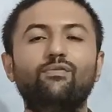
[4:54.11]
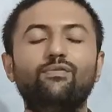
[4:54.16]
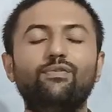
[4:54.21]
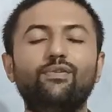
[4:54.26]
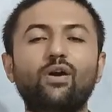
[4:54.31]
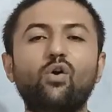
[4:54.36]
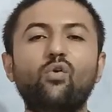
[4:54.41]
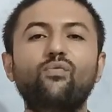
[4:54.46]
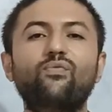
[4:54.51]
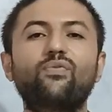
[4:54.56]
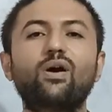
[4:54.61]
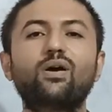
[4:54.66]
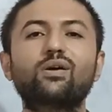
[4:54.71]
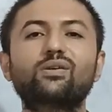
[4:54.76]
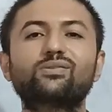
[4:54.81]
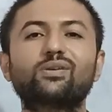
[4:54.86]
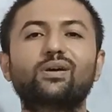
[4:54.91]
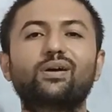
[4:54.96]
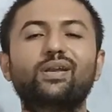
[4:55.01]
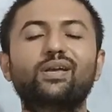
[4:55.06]
Wave
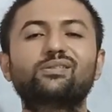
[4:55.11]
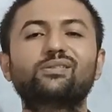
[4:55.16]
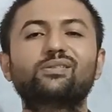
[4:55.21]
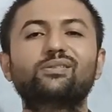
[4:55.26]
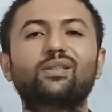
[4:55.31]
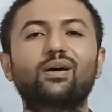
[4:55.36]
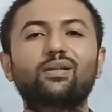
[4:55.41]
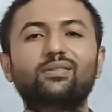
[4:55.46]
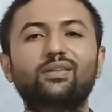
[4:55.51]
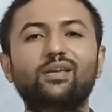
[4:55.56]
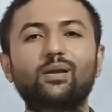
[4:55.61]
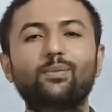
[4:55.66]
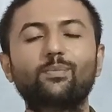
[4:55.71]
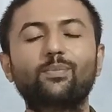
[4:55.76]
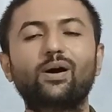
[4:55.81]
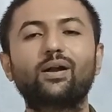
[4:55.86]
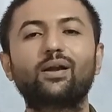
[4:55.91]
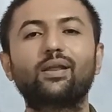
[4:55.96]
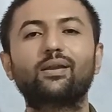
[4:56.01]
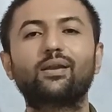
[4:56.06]
function is nothing
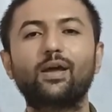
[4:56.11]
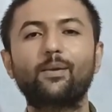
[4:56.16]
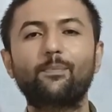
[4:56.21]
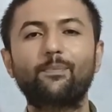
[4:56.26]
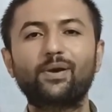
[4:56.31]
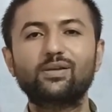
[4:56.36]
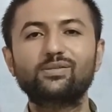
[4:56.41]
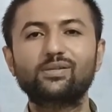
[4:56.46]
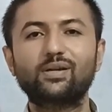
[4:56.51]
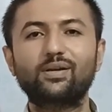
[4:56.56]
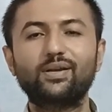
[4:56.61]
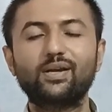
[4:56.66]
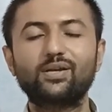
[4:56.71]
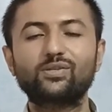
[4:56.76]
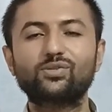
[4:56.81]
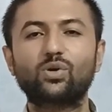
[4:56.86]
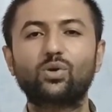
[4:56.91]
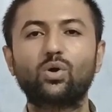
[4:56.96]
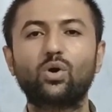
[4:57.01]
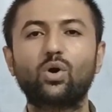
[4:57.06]
but
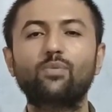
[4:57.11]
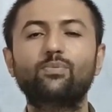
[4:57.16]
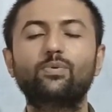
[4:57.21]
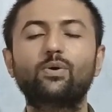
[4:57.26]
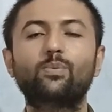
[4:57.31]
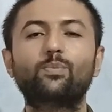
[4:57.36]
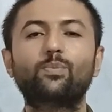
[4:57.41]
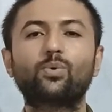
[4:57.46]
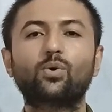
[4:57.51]
representation of